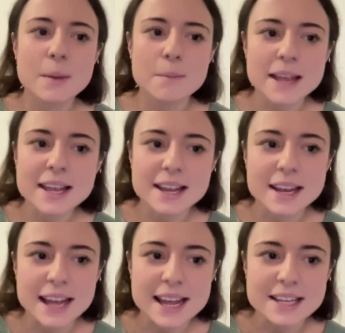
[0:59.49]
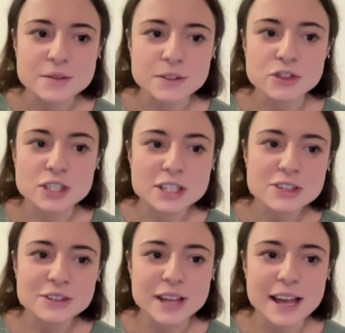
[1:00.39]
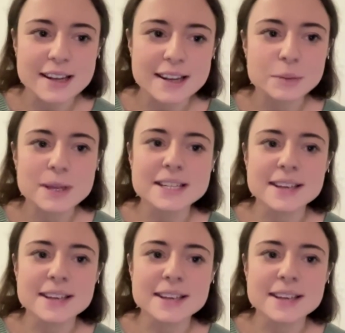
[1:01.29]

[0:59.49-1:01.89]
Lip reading: making a case for traditional NLP